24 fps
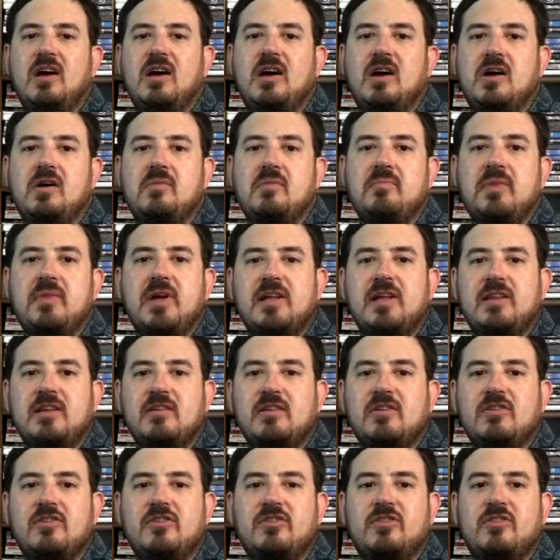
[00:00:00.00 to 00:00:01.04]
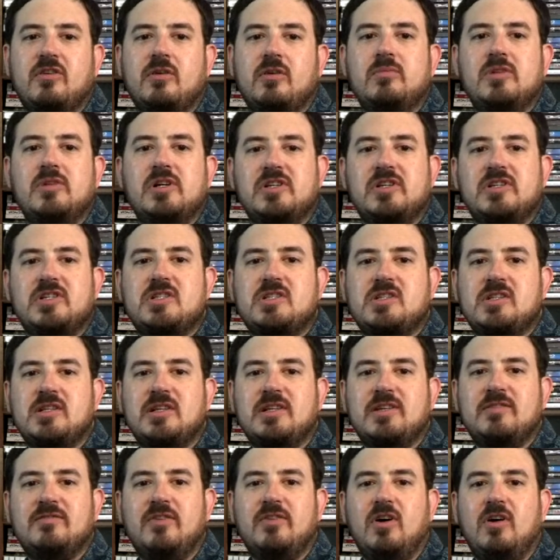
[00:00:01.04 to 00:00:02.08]
And then there's so much
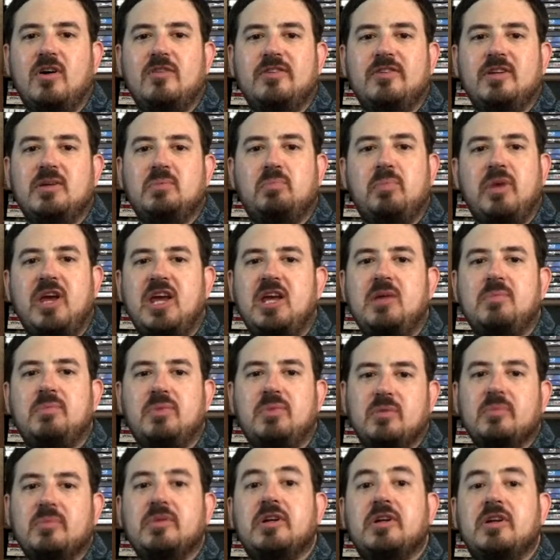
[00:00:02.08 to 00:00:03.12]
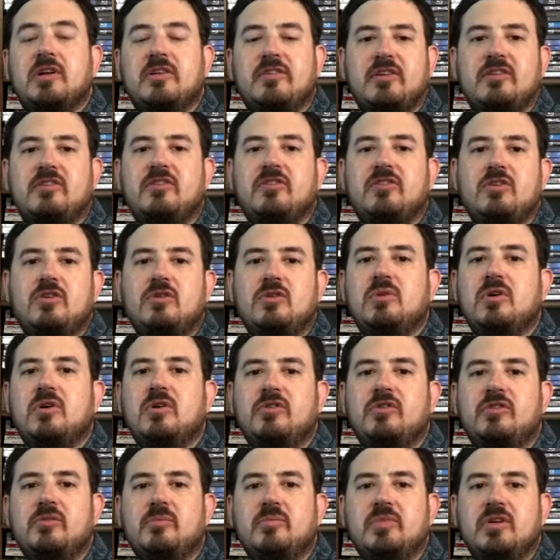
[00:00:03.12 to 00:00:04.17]
involving paper, because that's
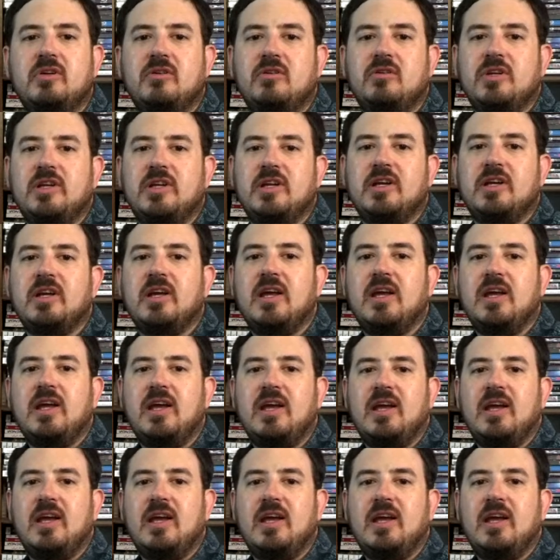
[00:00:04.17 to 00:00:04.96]
Kubo's ability,